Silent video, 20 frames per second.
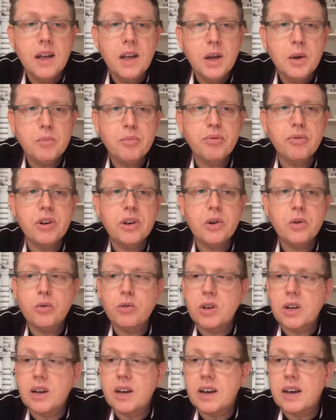
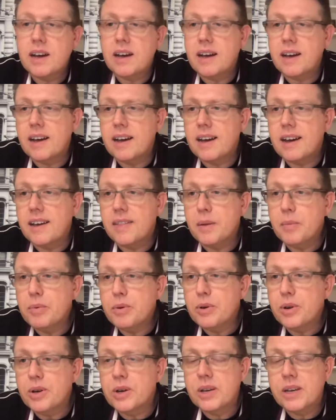pre-order the
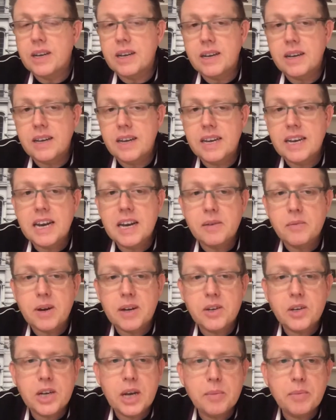book in any way,
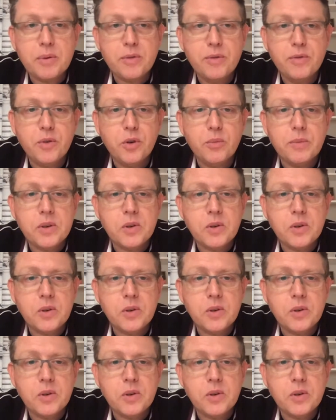shape, or form.